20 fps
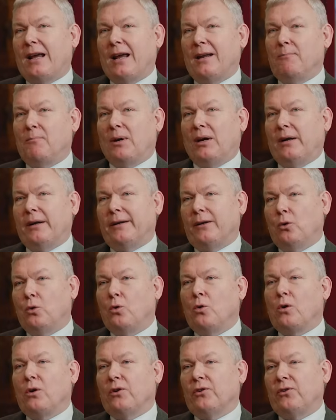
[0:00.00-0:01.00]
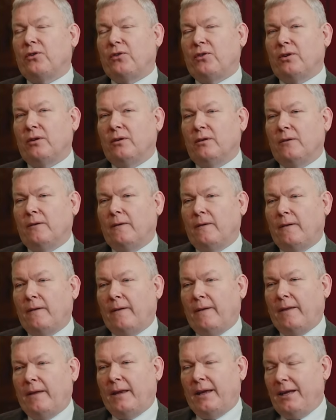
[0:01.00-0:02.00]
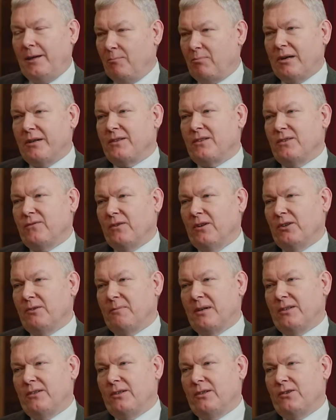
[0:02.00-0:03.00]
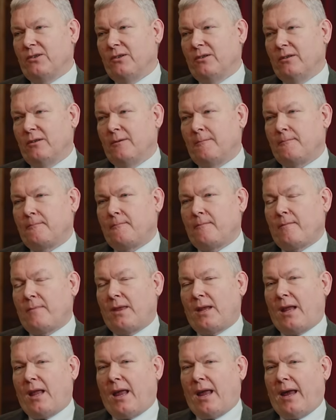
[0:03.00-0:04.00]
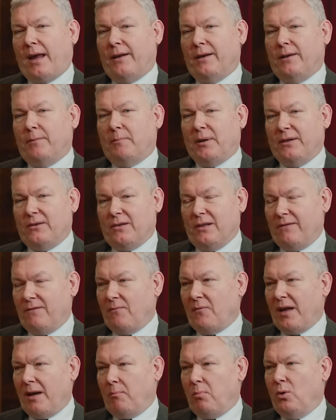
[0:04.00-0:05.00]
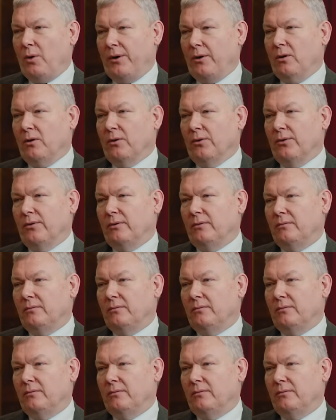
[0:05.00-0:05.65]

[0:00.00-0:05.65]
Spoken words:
and by August, it breaks its first message. And basically from that point on,